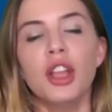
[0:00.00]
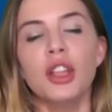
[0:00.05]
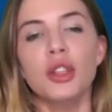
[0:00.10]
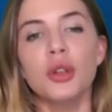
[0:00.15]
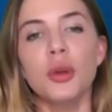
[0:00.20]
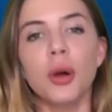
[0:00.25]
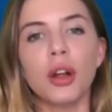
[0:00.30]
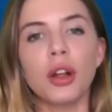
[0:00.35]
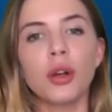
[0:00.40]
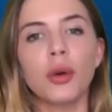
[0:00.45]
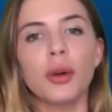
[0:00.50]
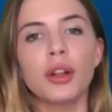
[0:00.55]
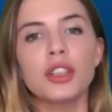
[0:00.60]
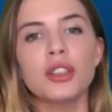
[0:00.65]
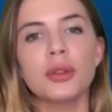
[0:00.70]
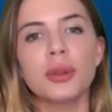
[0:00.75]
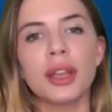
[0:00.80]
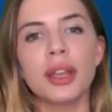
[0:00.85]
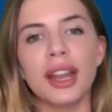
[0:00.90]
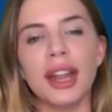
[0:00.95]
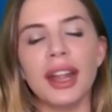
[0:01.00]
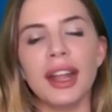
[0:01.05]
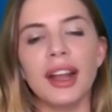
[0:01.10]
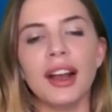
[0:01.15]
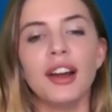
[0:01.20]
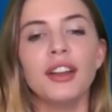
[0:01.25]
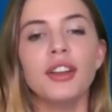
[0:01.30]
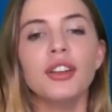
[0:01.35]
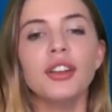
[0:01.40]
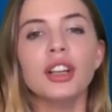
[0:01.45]
You are going to get
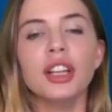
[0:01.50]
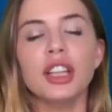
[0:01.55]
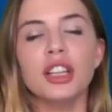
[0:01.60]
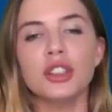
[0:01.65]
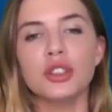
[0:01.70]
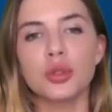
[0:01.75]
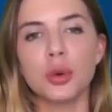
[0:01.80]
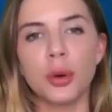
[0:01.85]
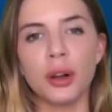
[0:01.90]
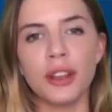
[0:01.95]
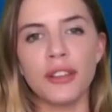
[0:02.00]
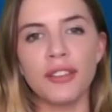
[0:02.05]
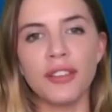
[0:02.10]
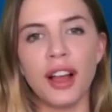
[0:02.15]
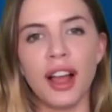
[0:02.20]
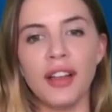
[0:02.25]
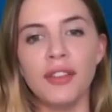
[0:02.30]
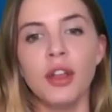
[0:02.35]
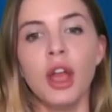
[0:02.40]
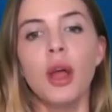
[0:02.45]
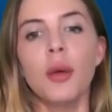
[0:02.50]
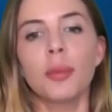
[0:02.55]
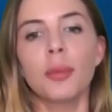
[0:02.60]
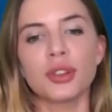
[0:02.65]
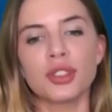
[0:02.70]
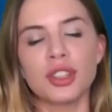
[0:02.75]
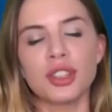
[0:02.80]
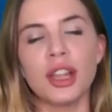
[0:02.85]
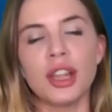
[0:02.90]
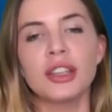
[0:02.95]

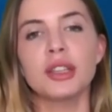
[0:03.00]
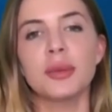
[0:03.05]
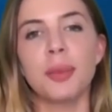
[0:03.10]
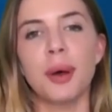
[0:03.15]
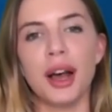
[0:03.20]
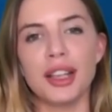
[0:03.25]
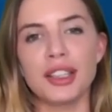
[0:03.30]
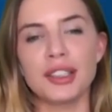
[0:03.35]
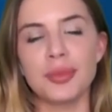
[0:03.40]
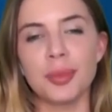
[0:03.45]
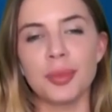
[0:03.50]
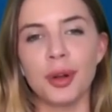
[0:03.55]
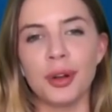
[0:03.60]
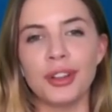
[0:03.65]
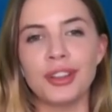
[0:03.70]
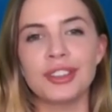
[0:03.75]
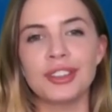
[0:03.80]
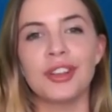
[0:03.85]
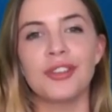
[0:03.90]
125% deposit bonus.